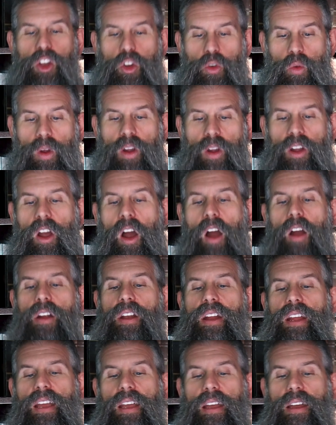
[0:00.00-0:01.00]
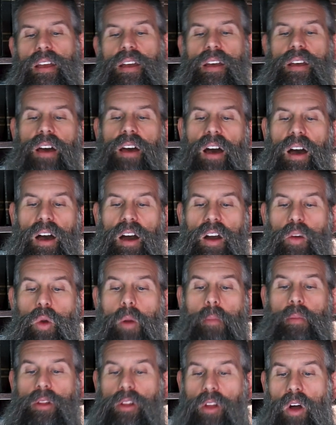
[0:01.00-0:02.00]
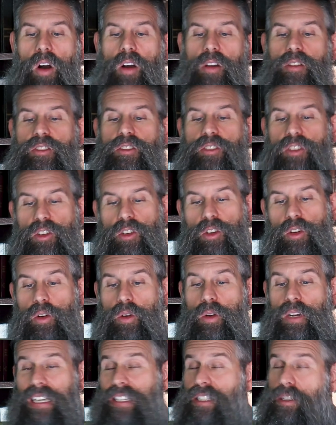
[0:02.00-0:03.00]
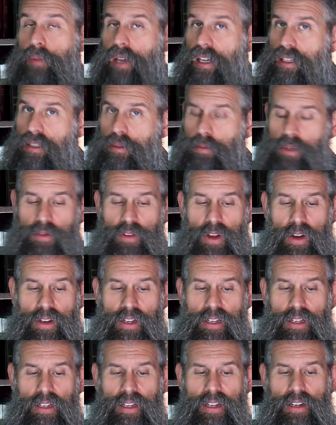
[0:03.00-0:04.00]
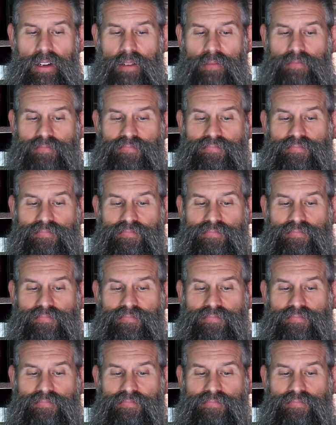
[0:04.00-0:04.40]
regarding what belongs to who is about to be very clear.